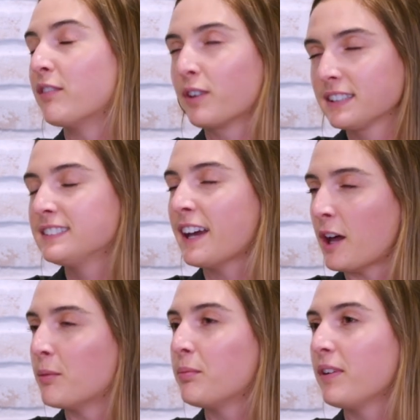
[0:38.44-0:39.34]
worked to
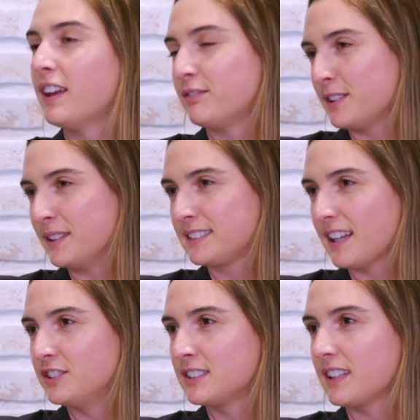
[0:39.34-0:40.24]
help influence
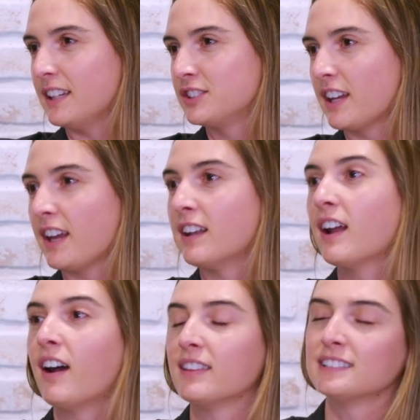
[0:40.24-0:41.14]
legislation
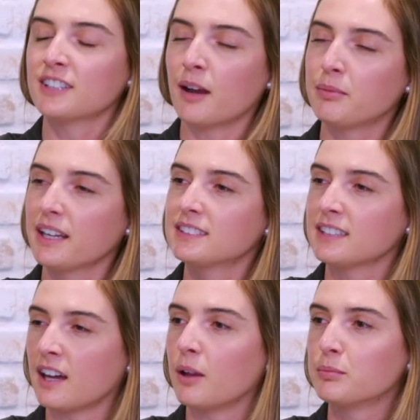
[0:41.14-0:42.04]
on this topic
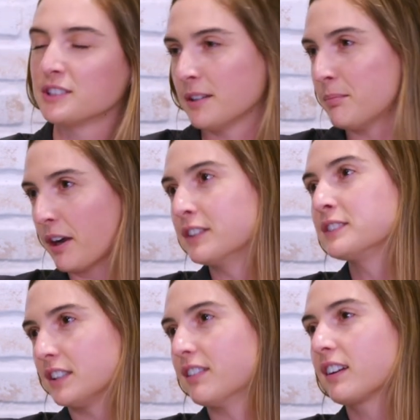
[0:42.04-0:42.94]
to help better
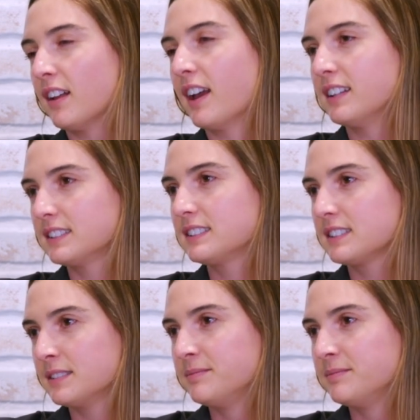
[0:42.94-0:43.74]
serve our clients.